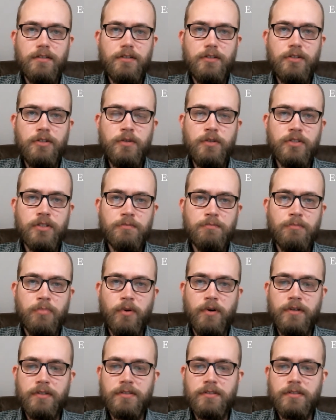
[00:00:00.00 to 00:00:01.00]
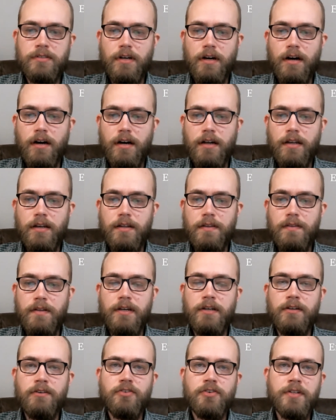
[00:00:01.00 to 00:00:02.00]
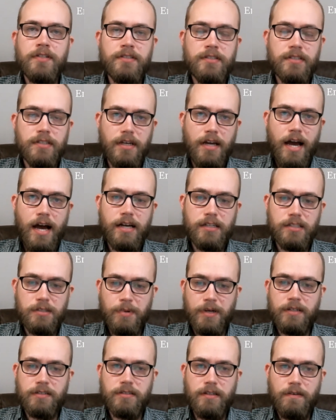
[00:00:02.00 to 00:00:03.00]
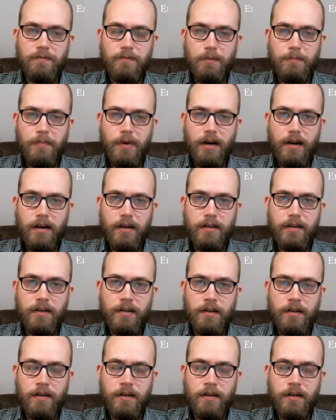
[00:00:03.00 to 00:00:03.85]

huge importance on the intrinsic aspects of the mind,